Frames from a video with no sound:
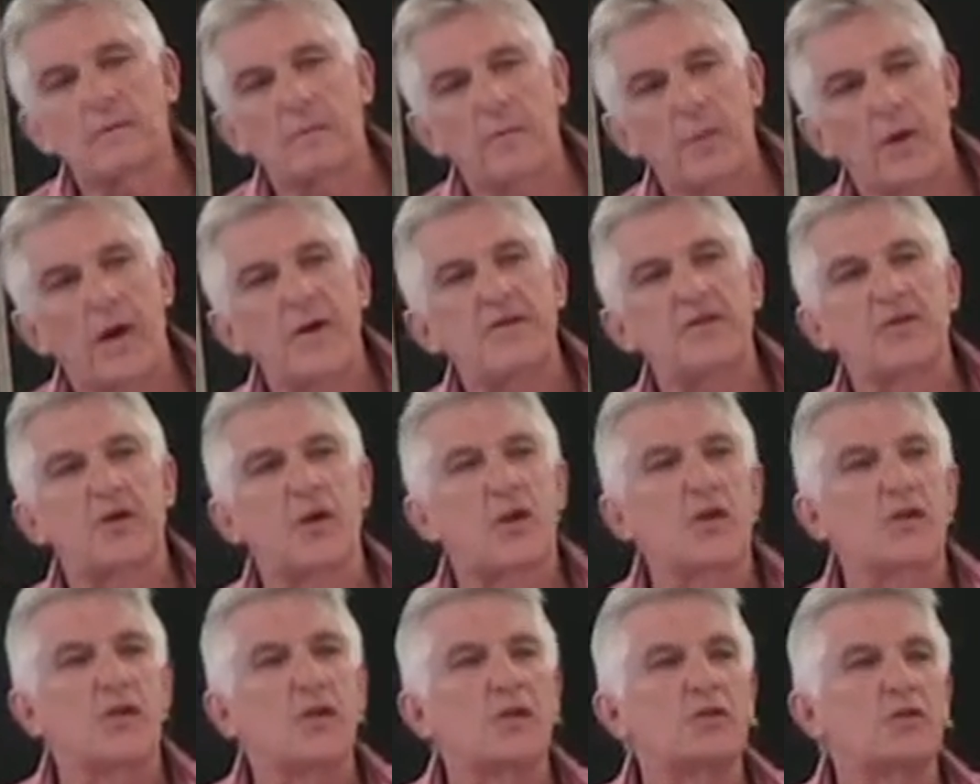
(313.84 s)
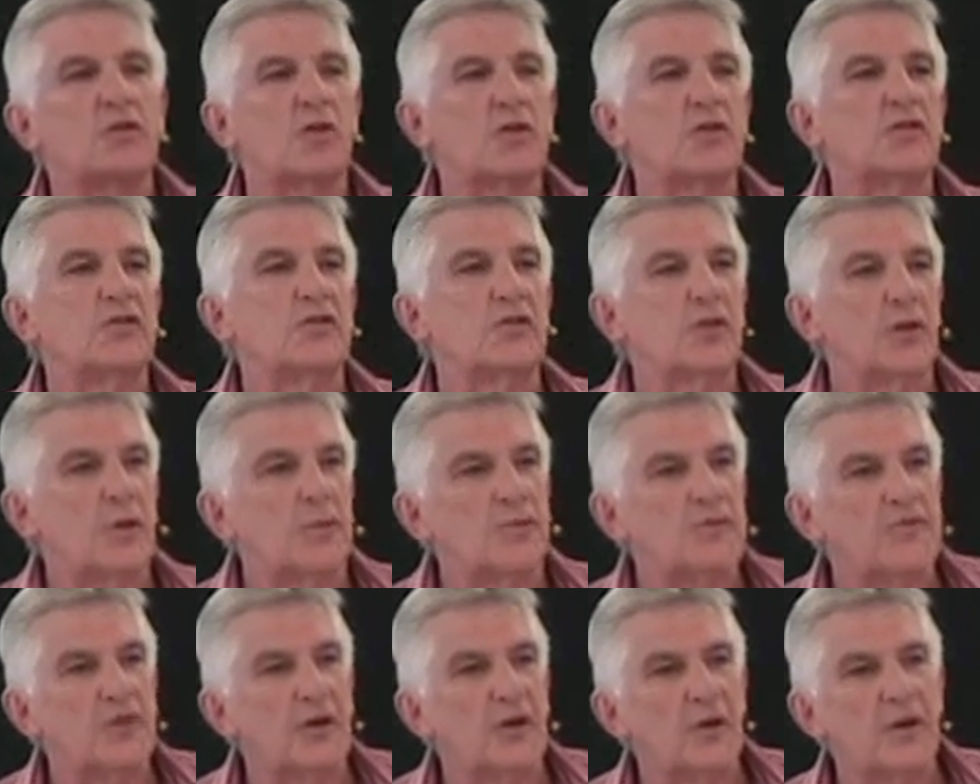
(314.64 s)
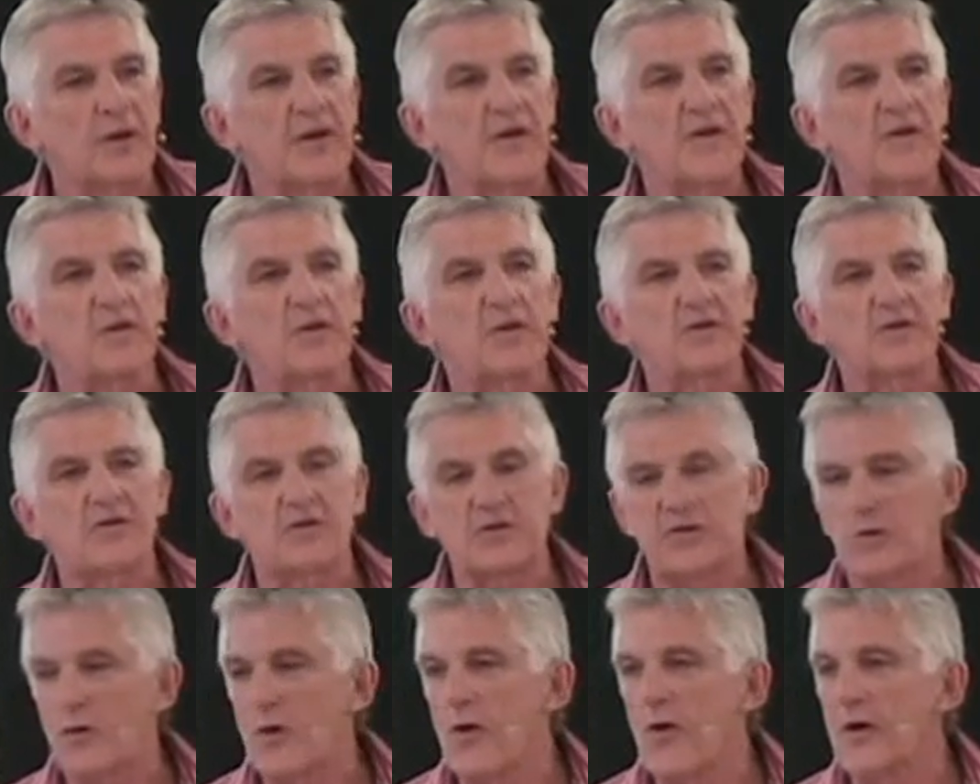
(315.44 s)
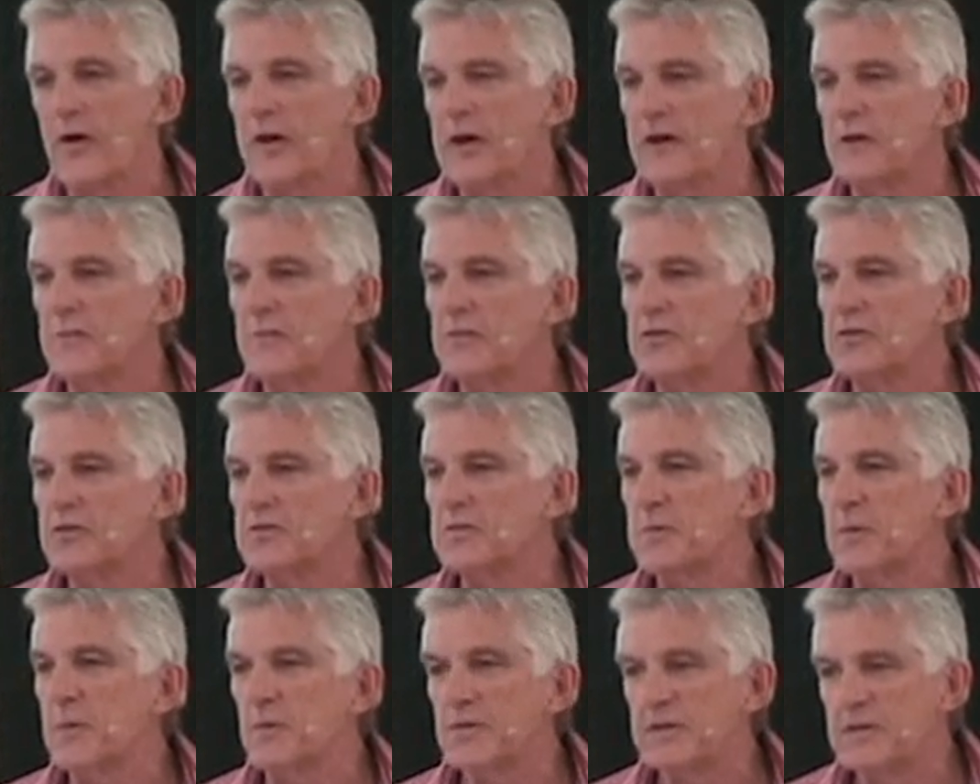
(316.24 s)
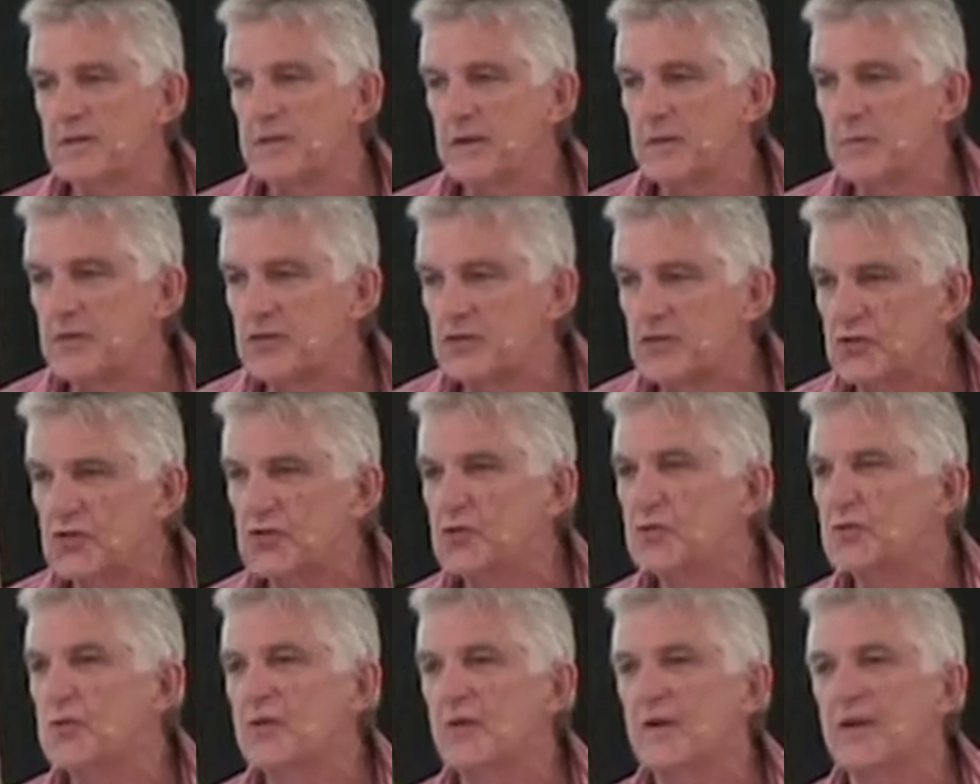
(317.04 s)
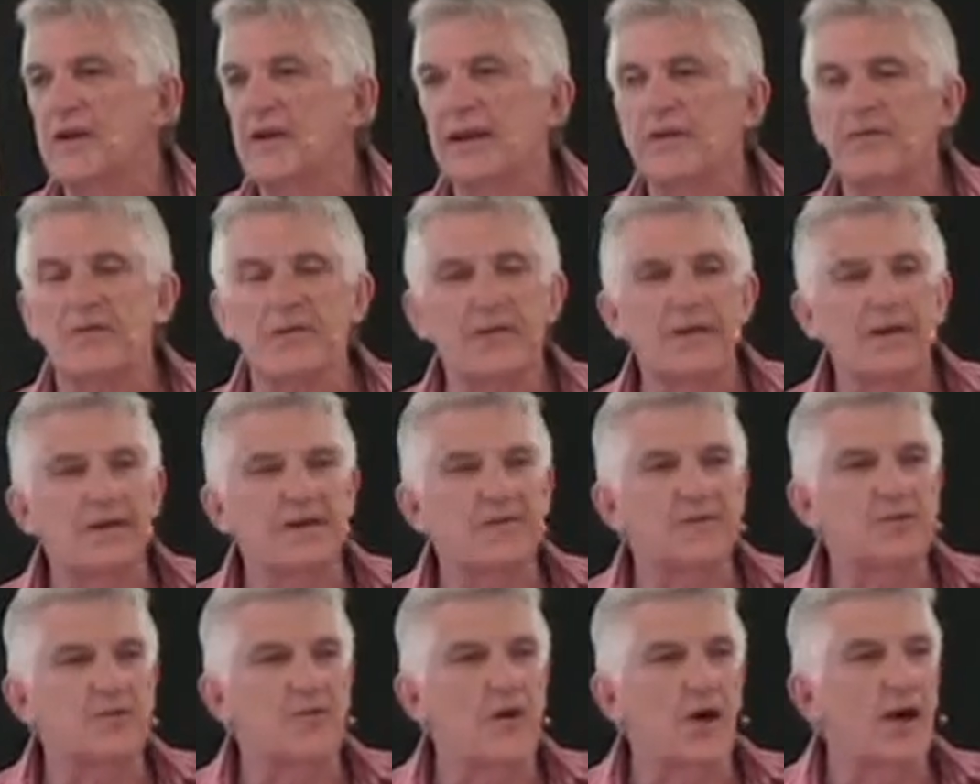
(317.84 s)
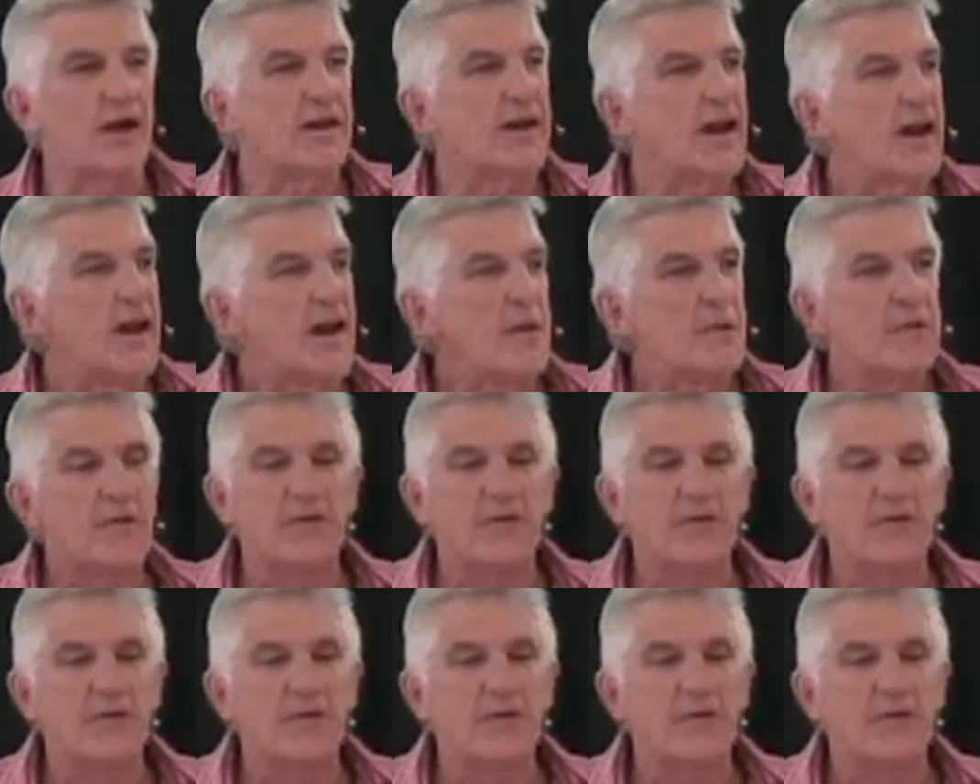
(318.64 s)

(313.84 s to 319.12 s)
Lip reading: praise God, not you, I'm sorry, you are strong and spiritually mature and everything is fine.